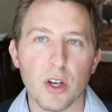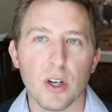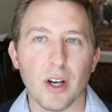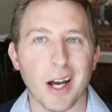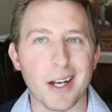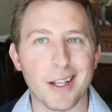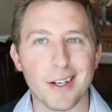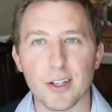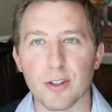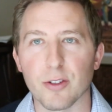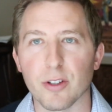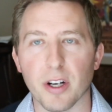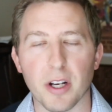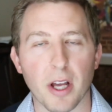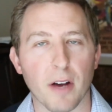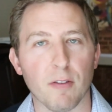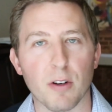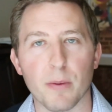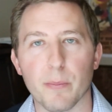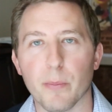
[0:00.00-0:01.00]
I didn't agree on
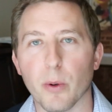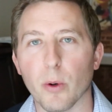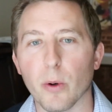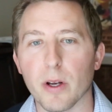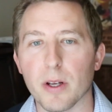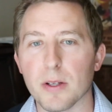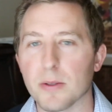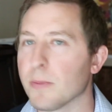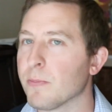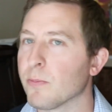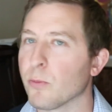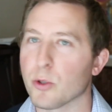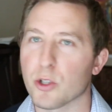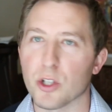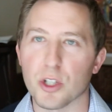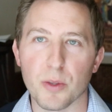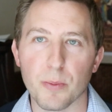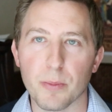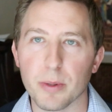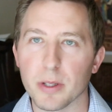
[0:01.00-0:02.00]
every point, which
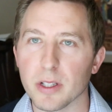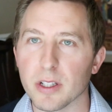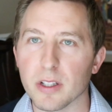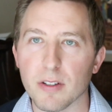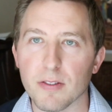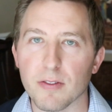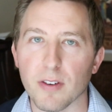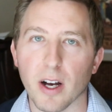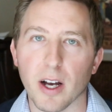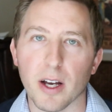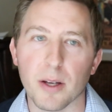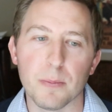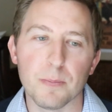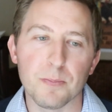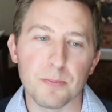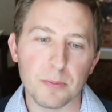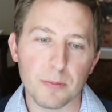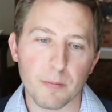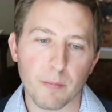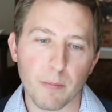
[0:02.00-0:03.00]
is completely
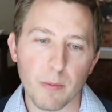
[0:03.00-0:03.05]
fine,